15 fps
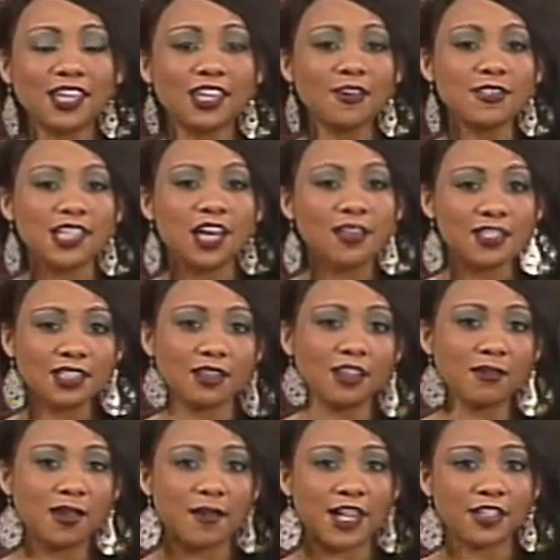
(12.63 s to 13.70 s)
Can you tell us a little
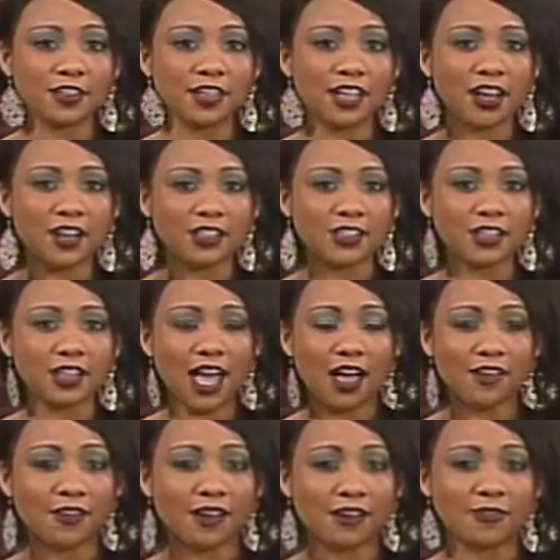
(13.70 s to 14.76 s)
bit about your character and how
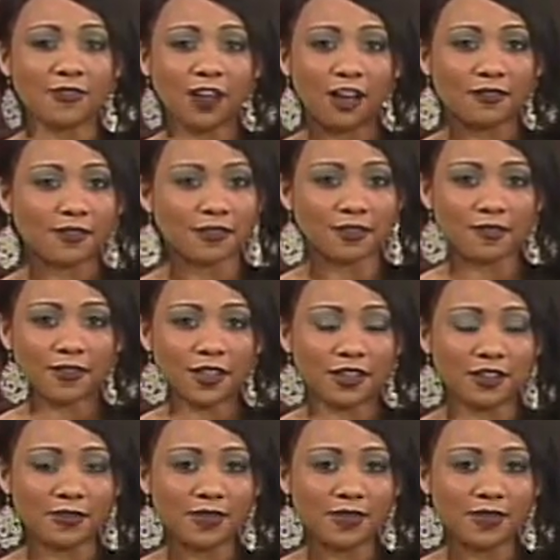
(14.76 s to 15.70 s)
you got involved on the film?